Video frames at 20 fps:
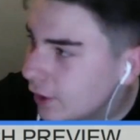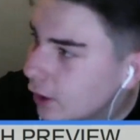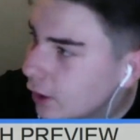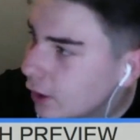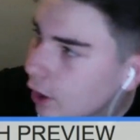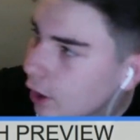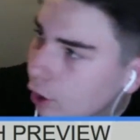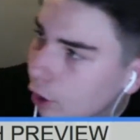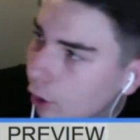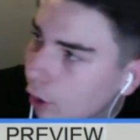
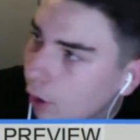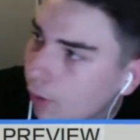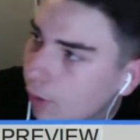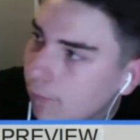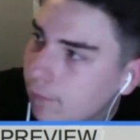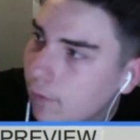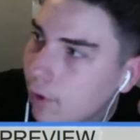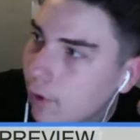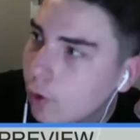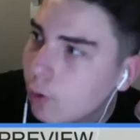look
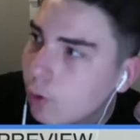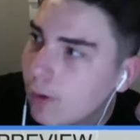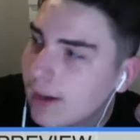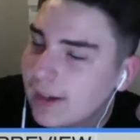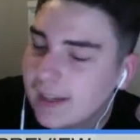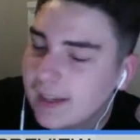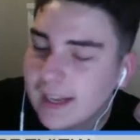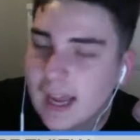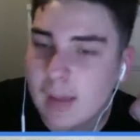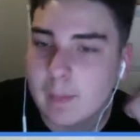awful in the
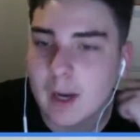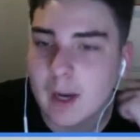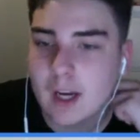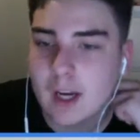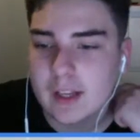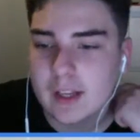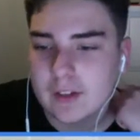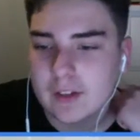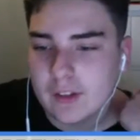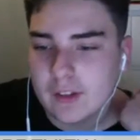game earlier
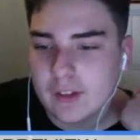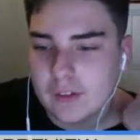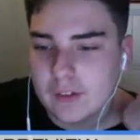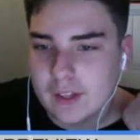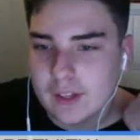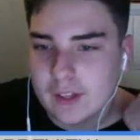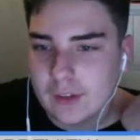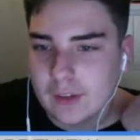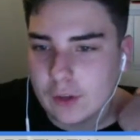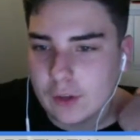this season against
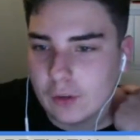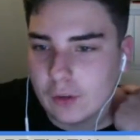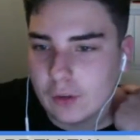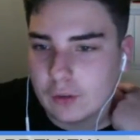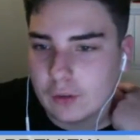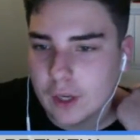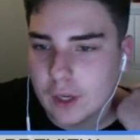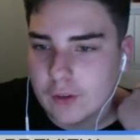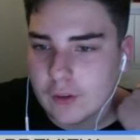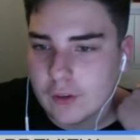Arsenal, though,
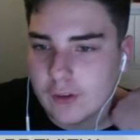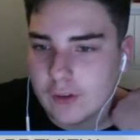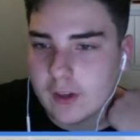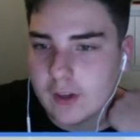did he?